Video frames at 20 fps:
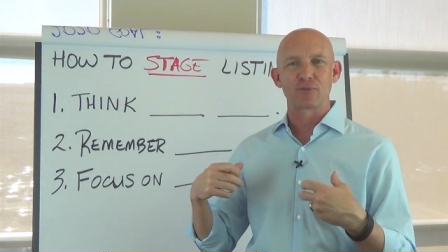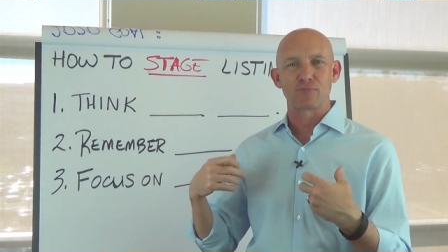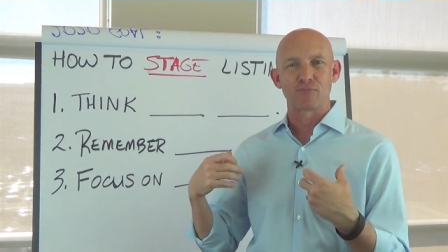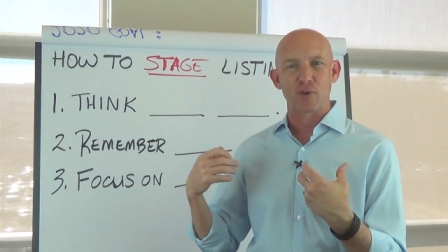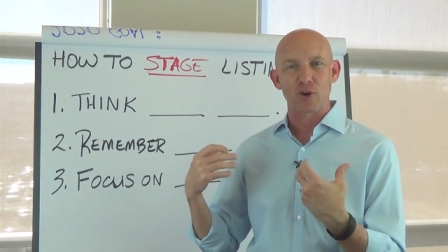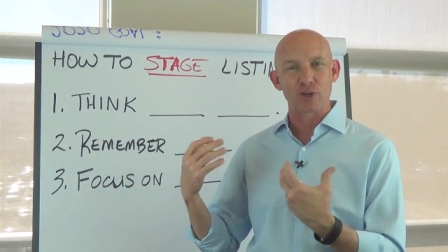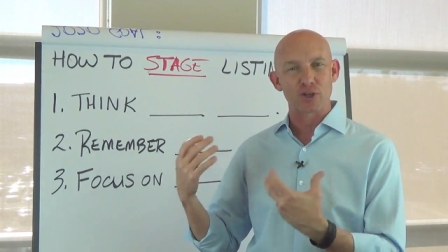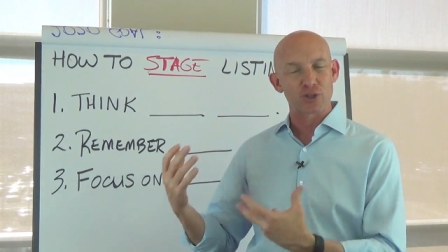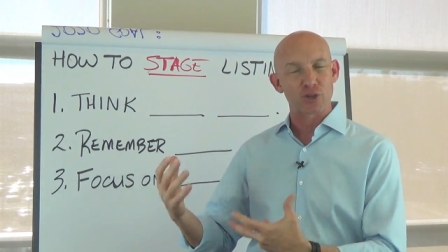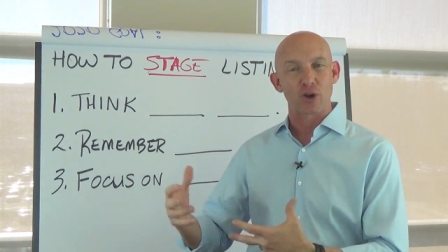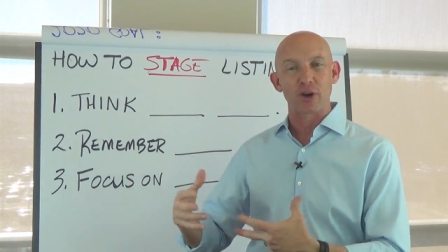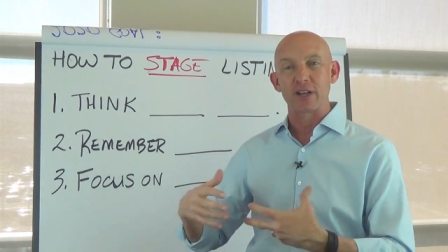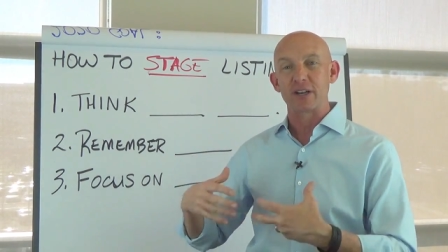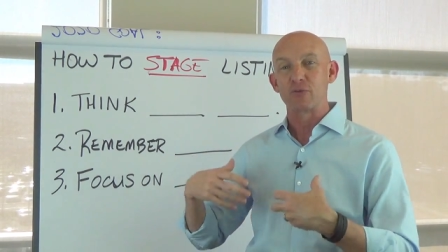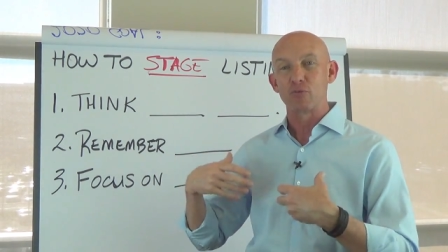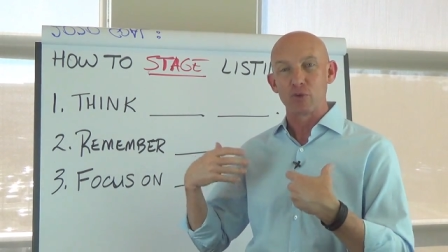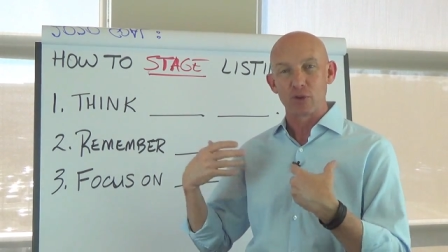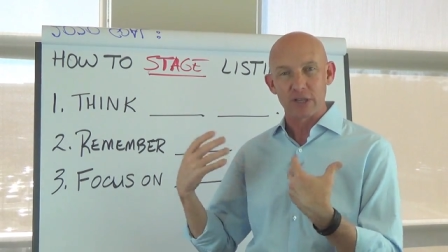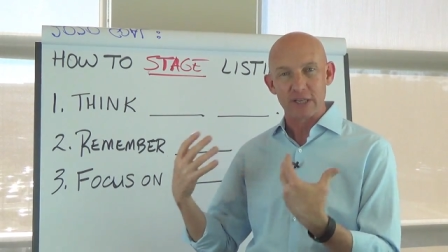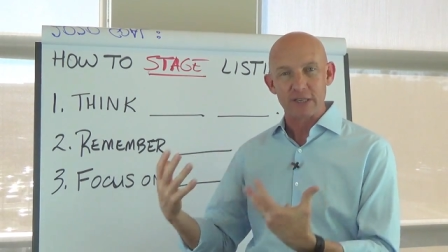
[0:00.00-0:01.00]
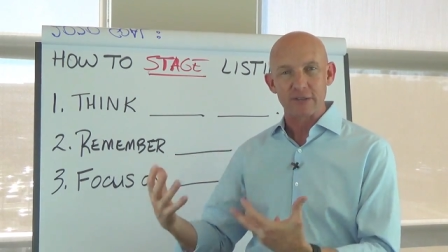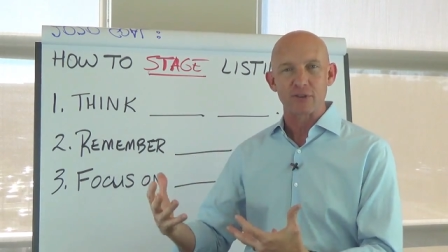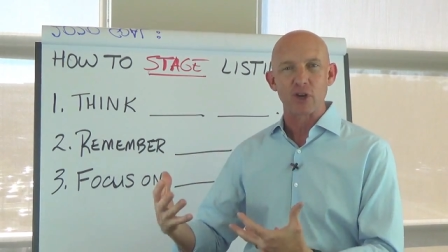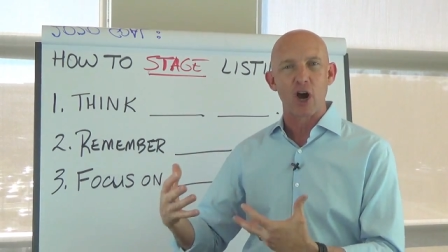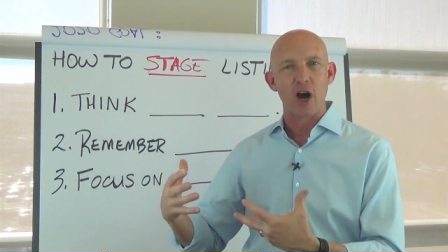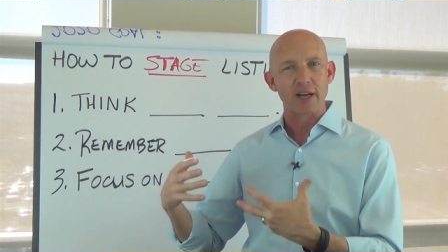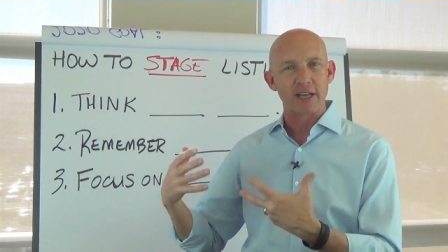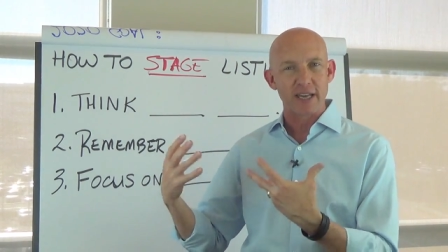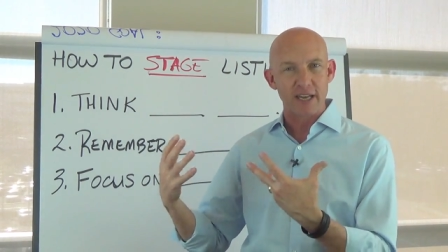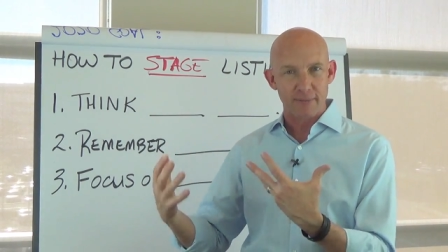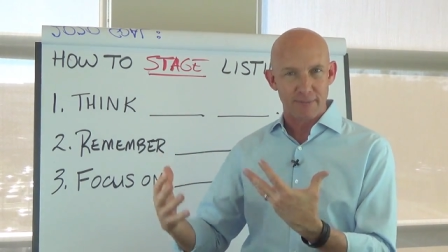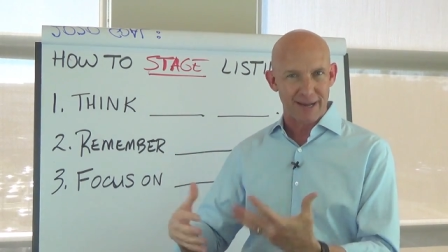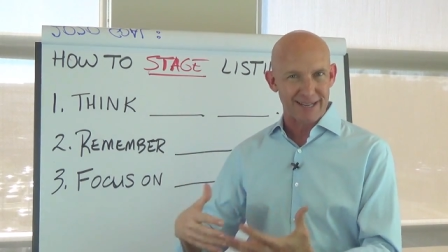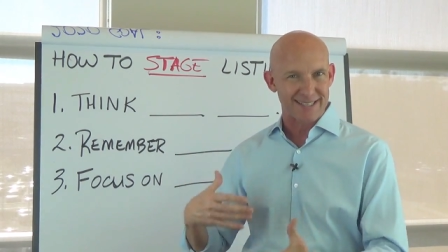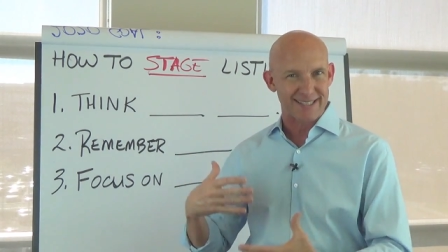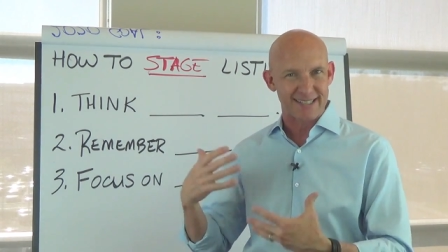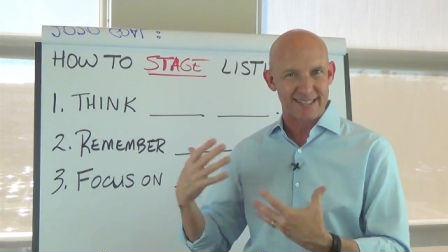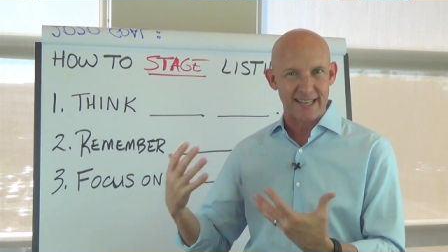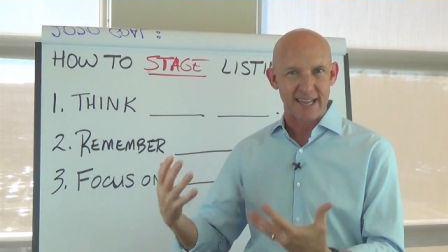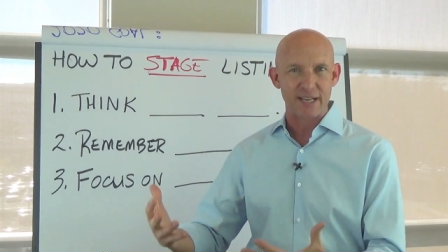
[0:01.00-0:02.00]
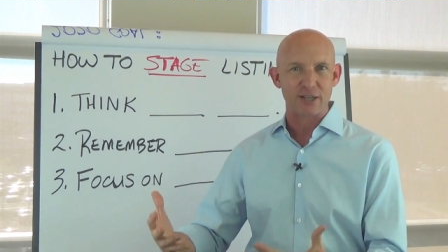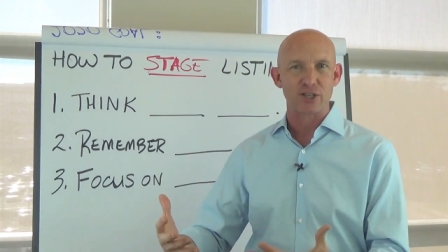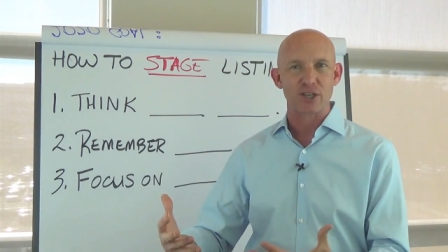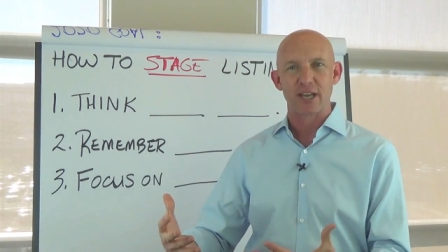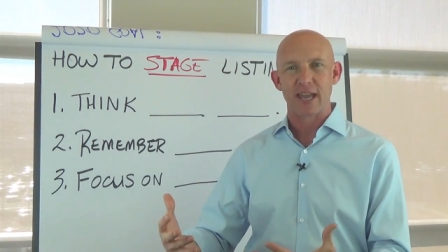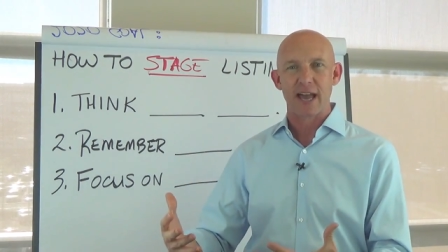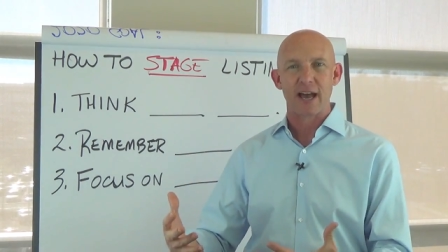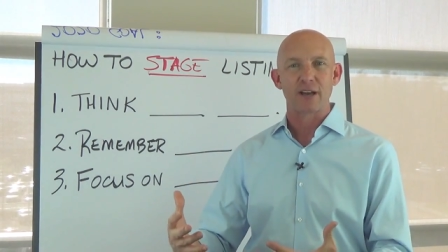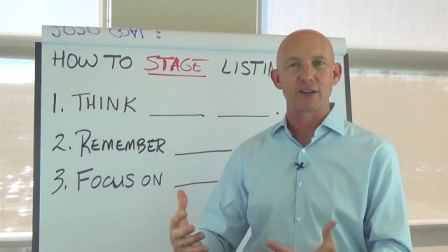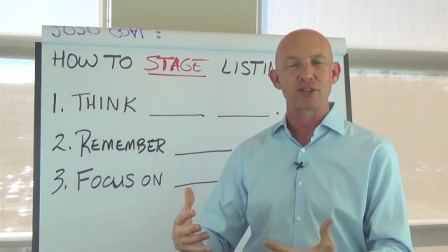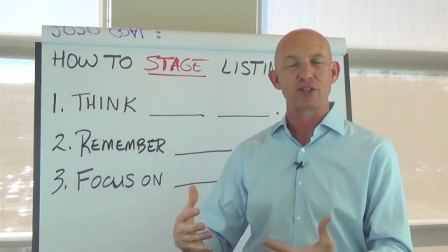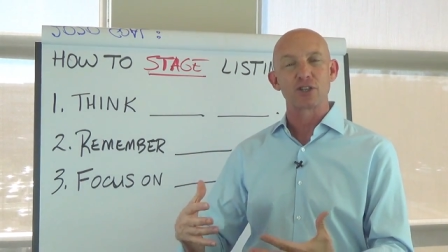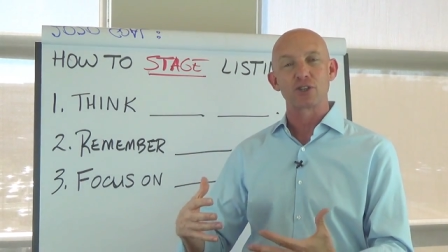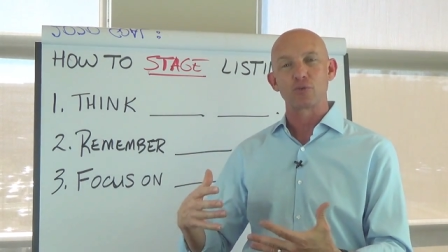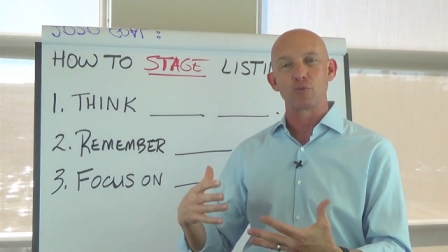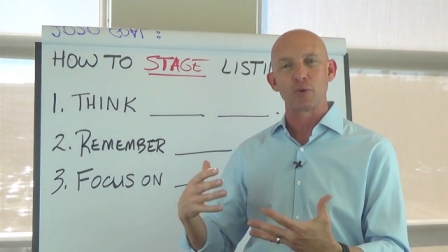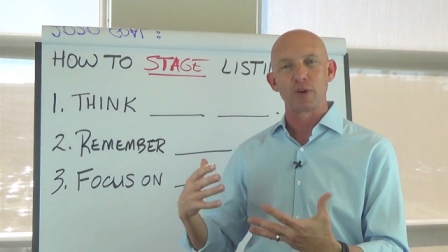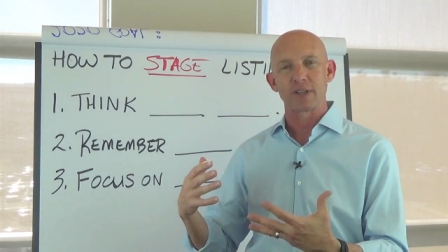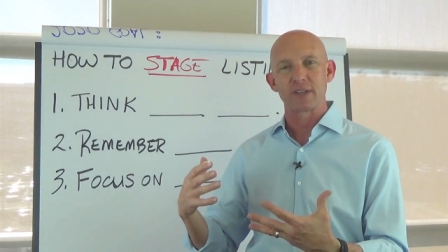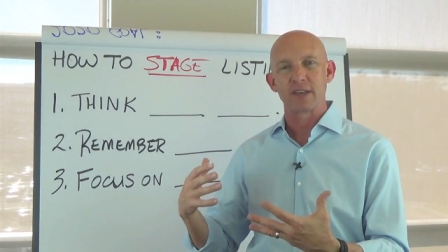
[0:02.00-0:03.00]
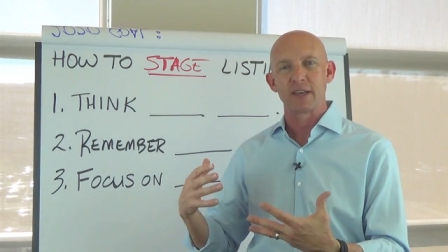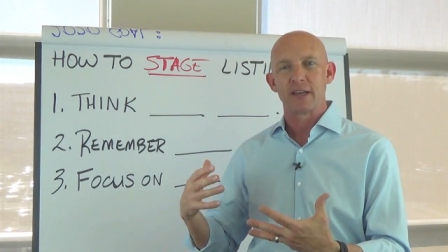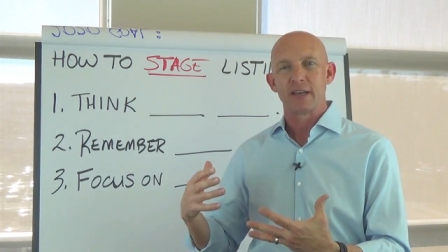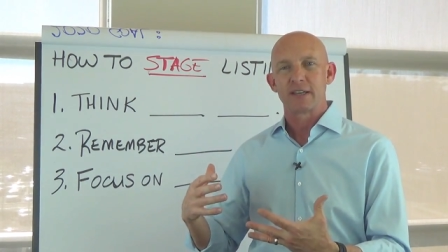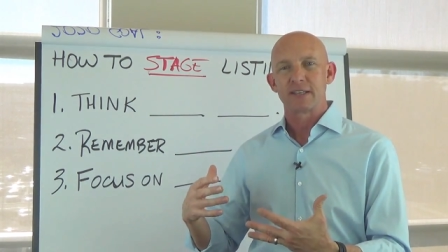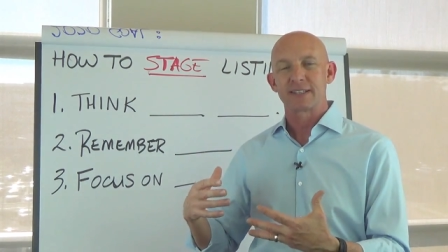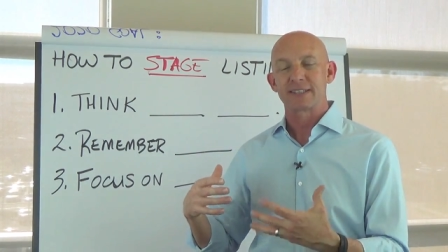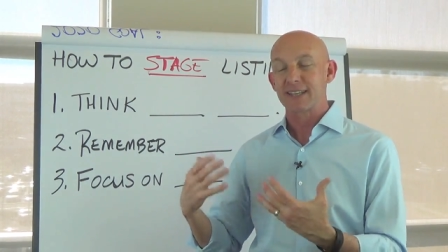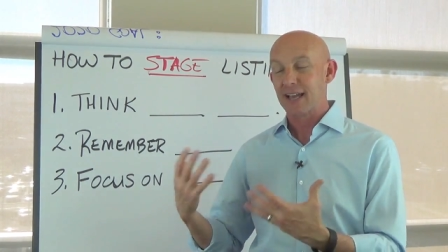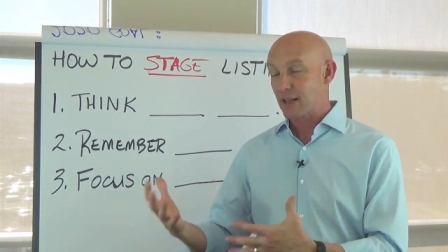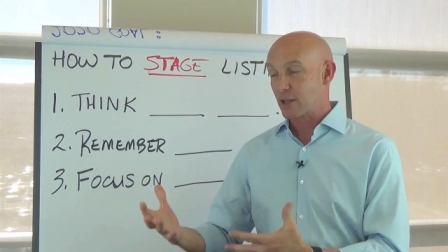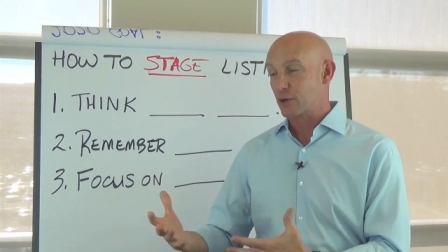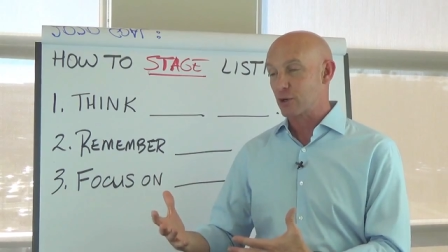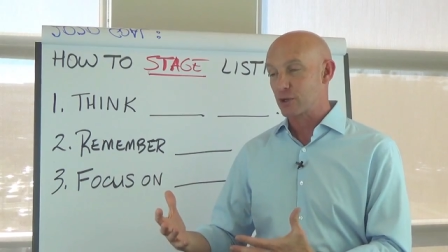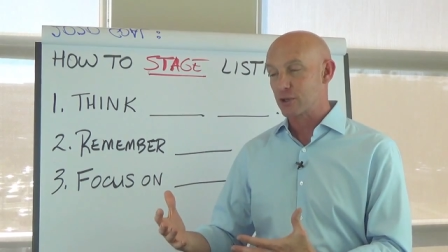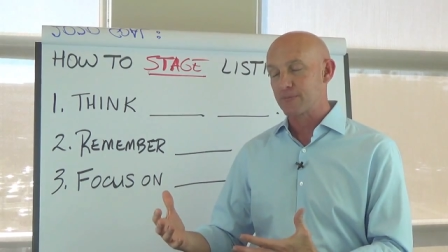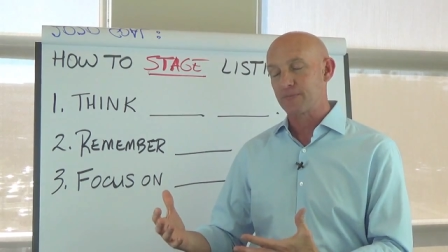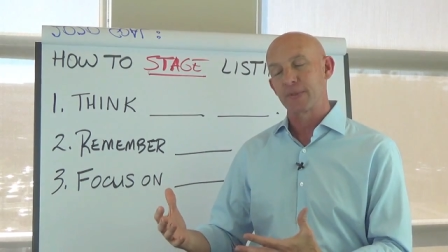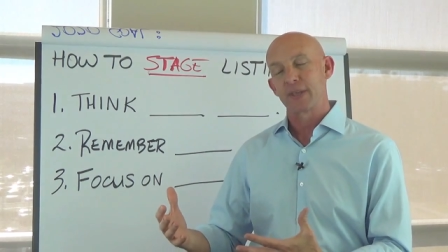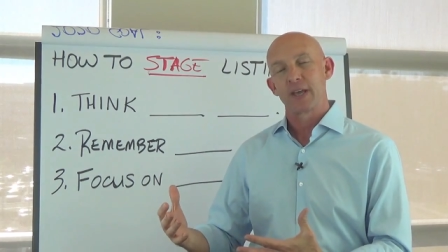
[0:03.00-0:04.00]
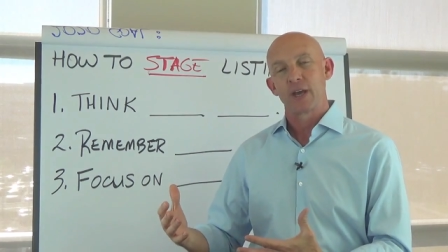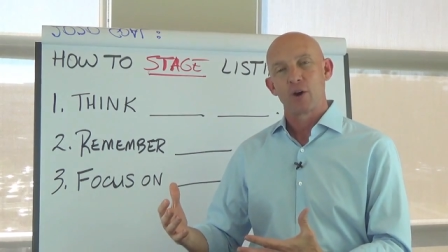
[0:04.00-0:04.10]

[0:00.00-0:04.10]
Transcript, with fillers: first started really talking about staging houses with sellers